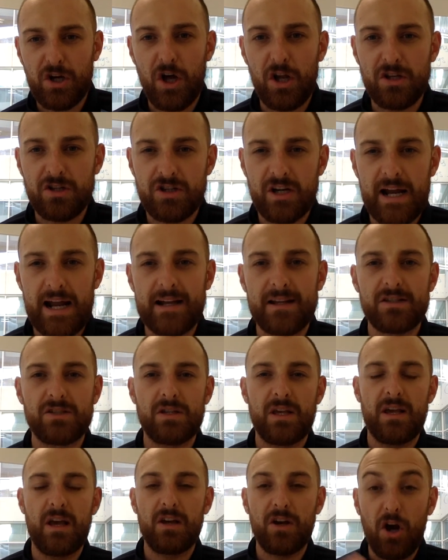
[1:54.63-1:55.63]

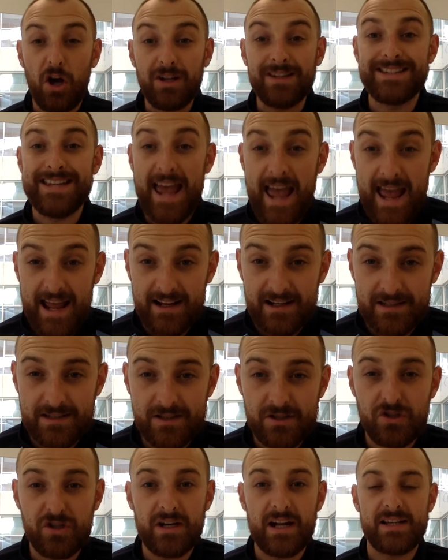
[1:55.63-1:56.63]
contexts,
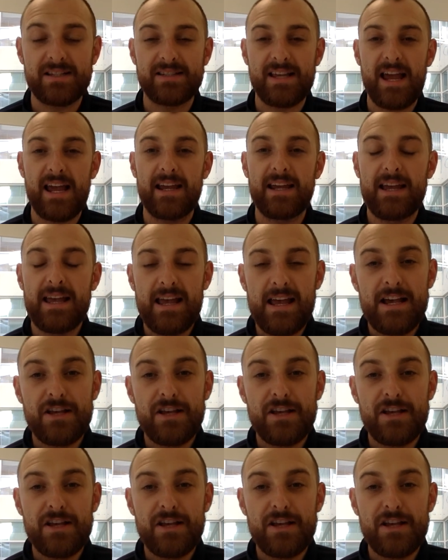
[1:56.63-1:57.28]
should I say,